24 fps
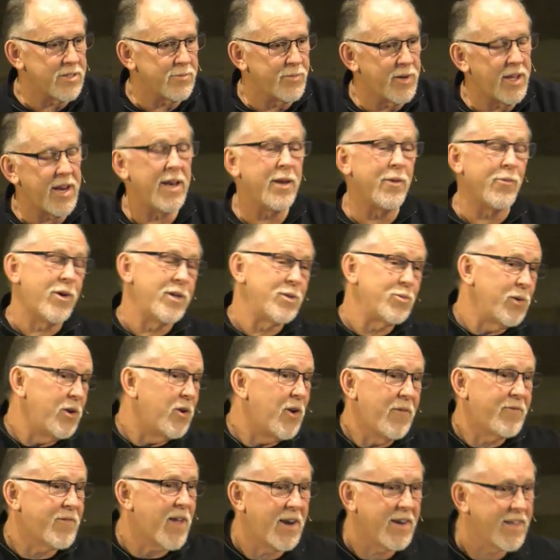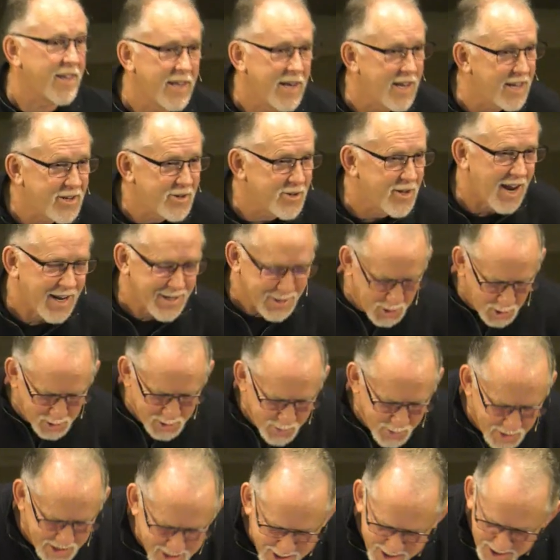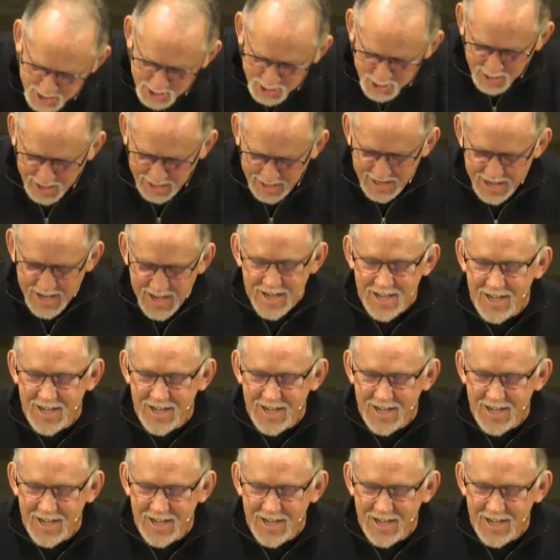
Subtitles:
But anyways, we don't have time to get into it. I told you we couldn't do it.